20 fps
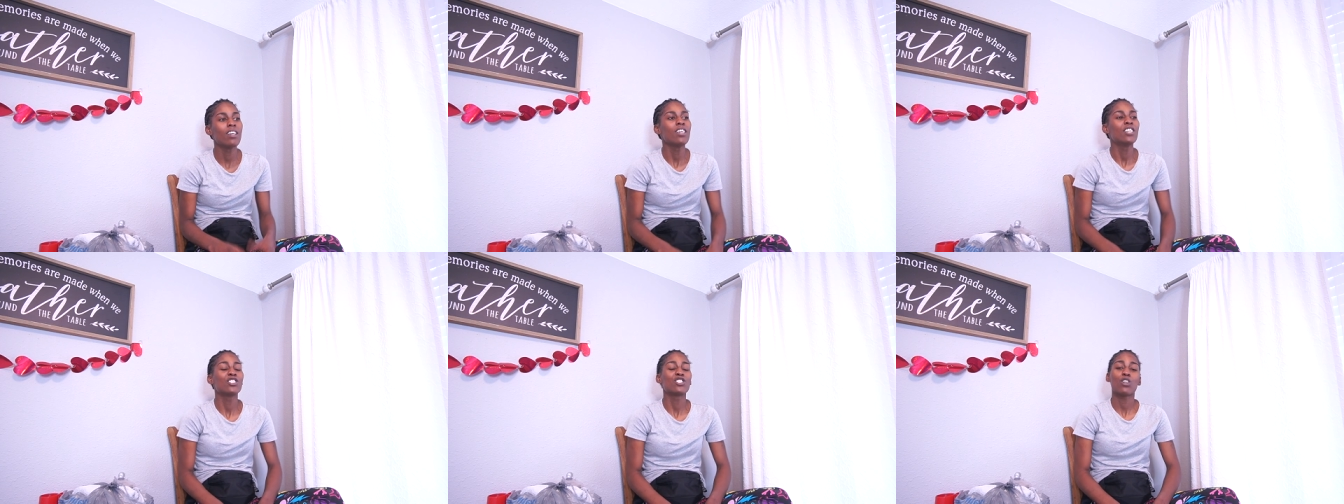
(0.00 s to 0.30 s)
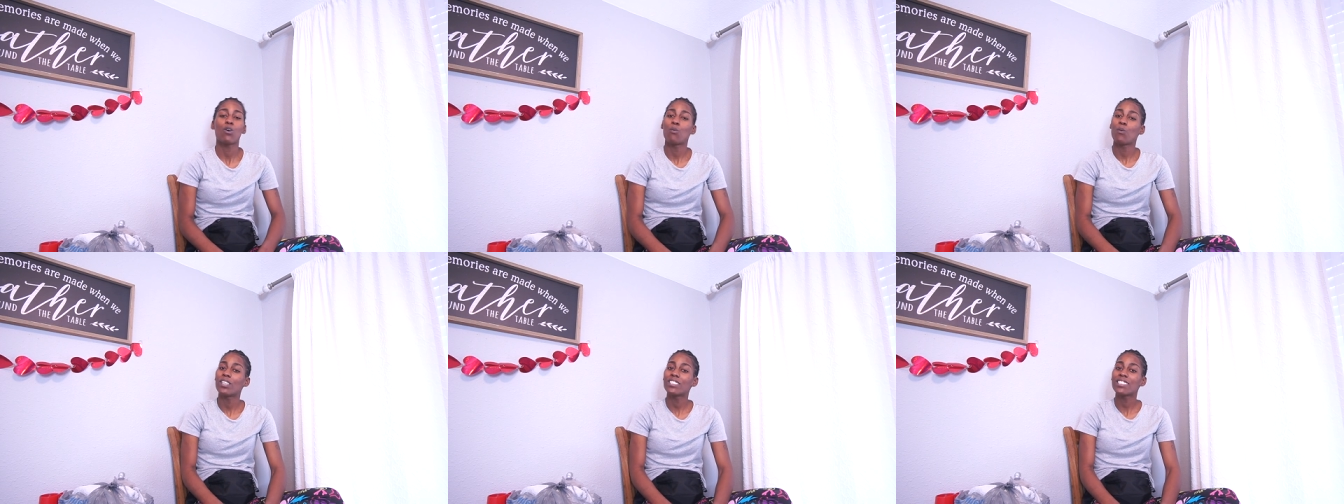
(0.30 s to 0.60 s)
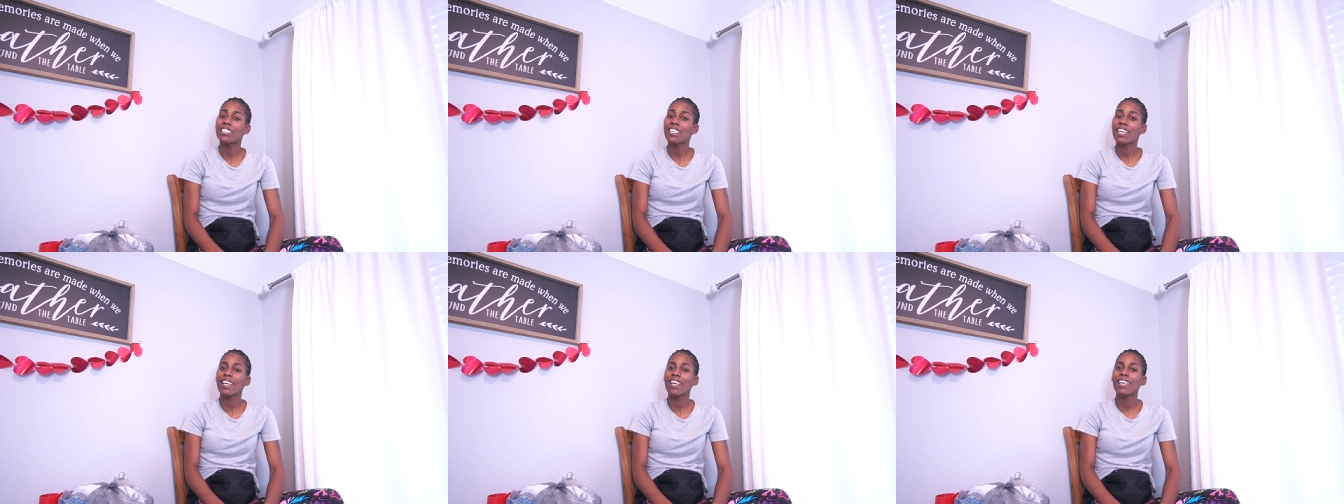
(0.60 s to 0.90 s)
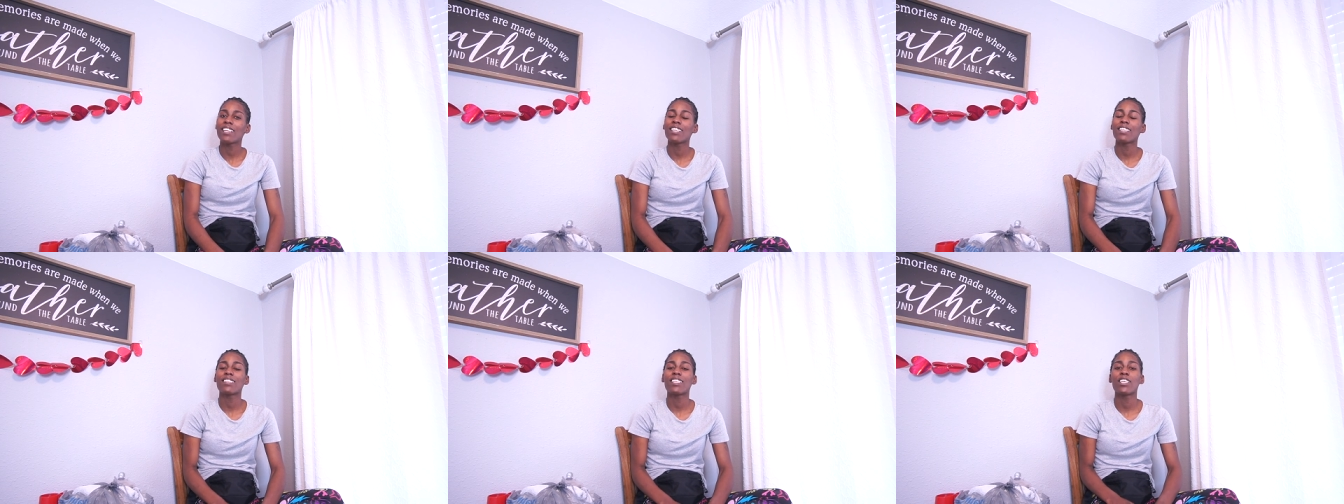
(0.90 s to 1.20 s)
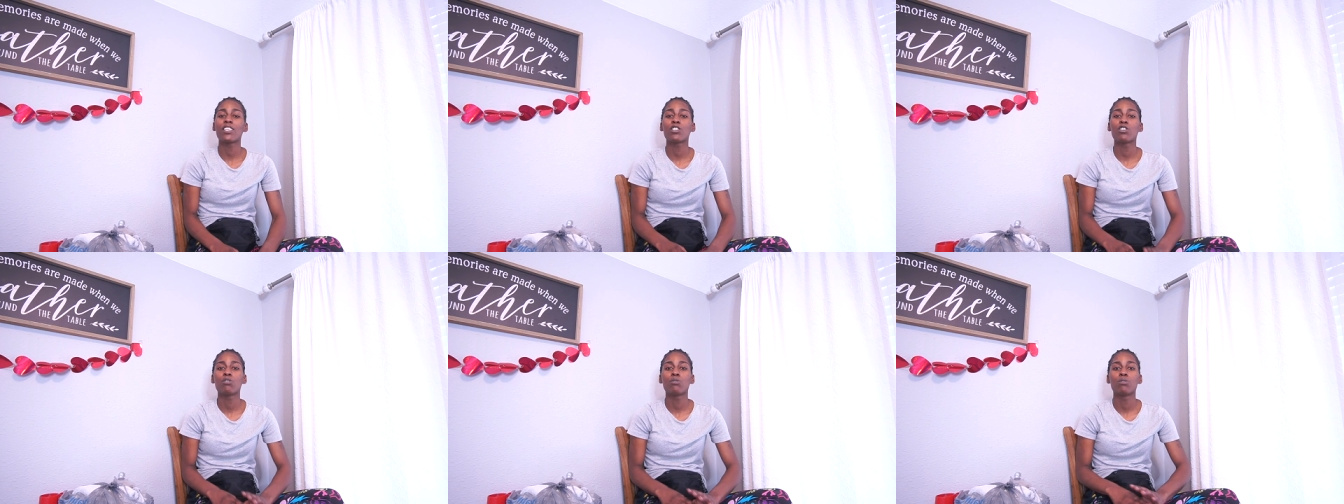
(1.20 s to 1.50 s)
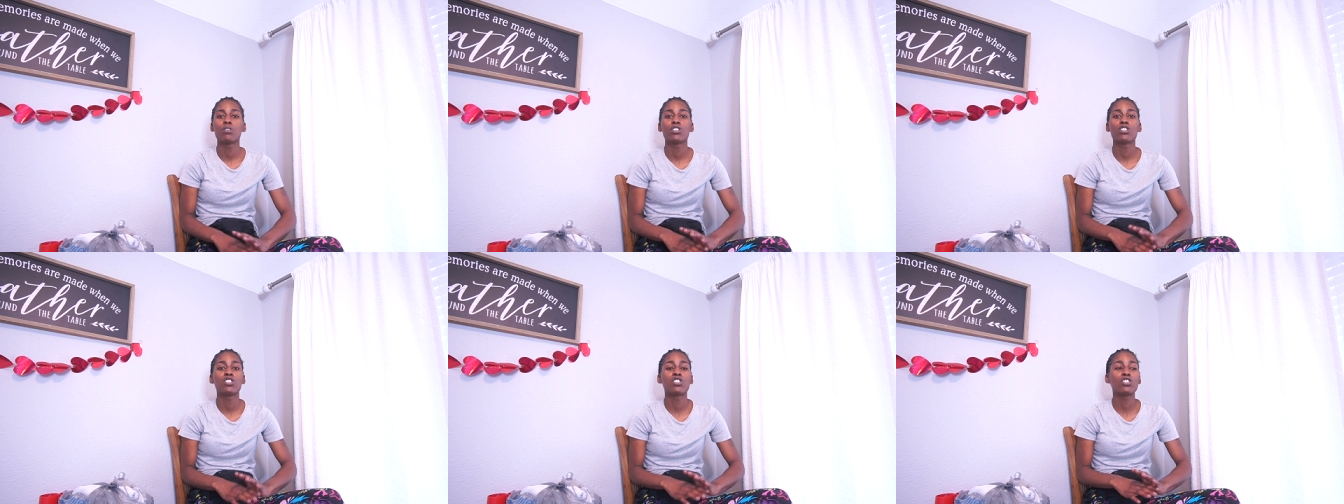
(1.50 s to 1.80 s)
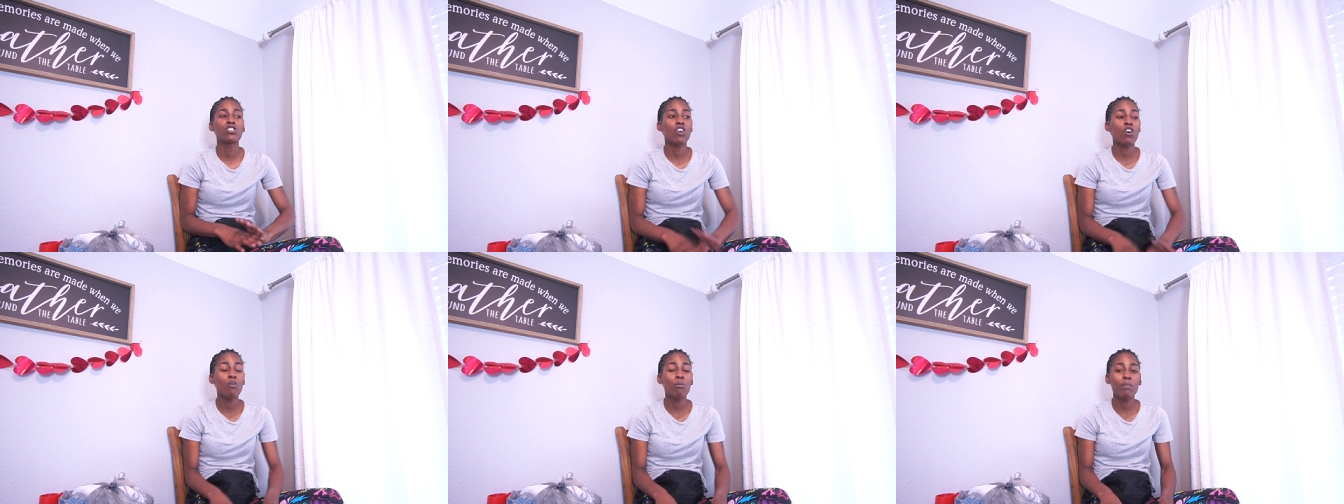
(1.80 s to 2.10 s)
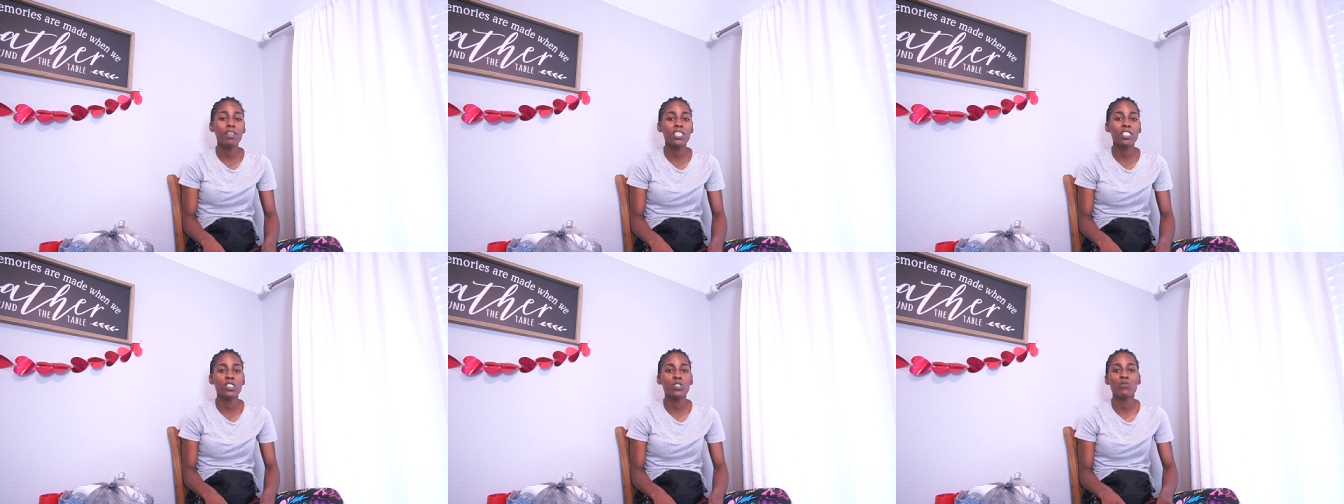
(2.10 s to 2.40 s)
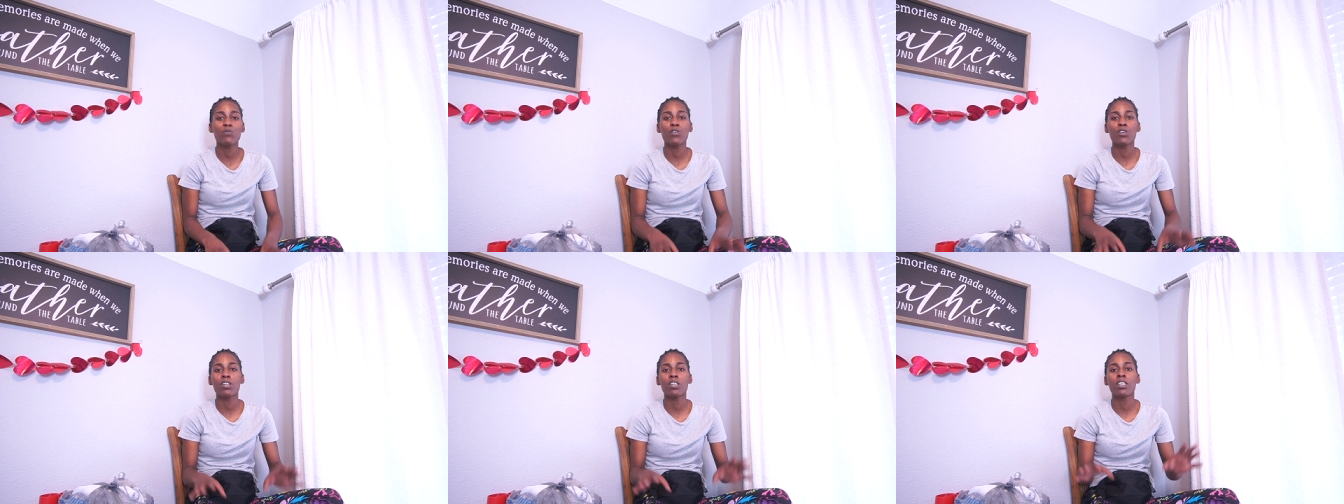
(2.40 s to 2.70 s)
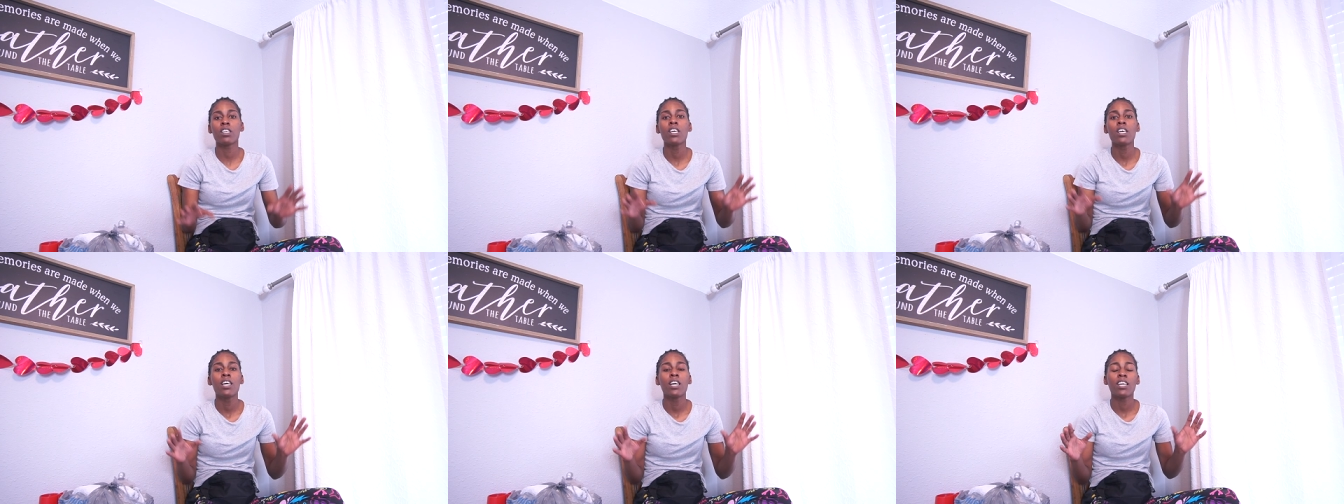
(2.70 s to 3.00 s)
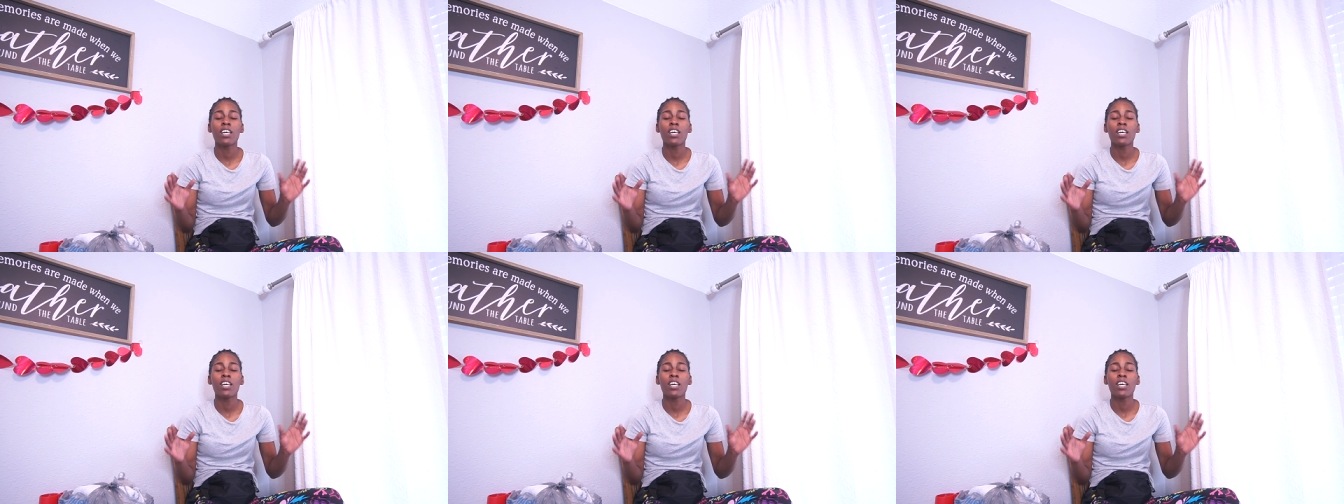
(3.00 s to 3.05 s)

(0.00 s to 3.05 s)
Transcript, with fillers: So once again, thank you so much for